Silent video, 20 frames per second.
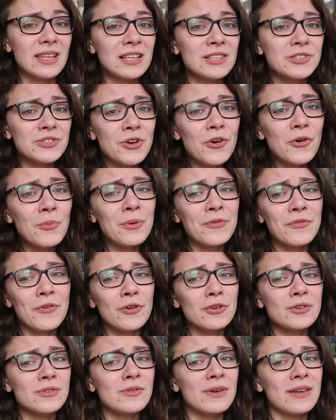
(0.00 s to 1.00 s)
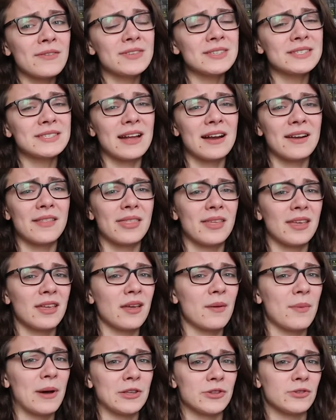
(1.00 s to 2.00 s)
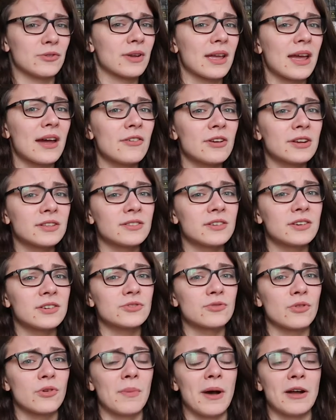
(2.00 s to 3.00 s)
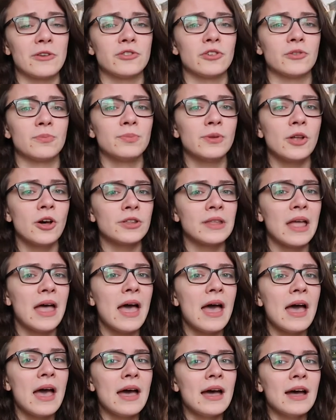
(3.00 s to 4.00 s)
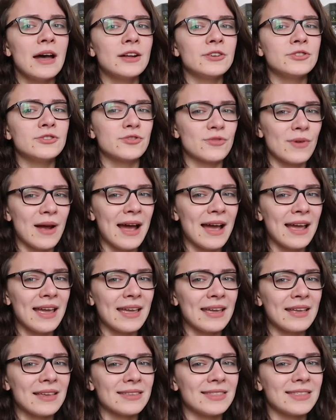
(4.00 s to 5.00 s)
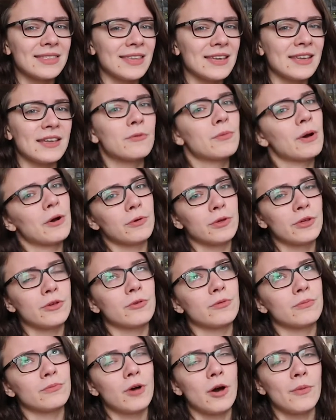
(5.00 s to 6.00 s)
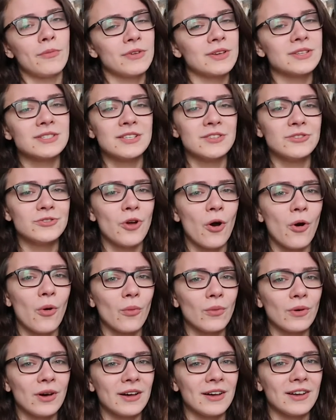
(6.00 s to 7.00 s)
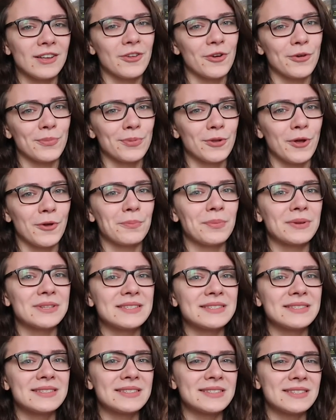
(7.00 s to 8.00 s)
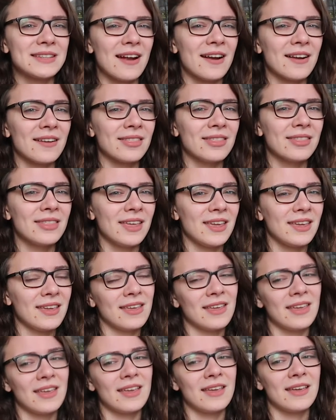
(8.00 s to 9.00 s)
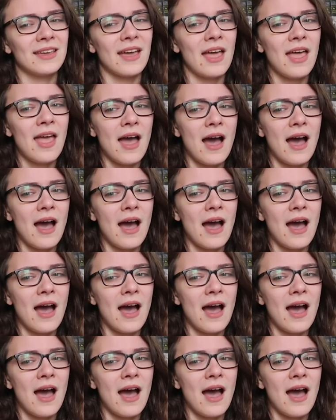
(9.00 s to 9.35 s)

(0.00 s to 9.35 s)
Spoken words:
So before you even start thinking about your characters or about your plot, try thinking, well, you obviously know your plot, but start thinking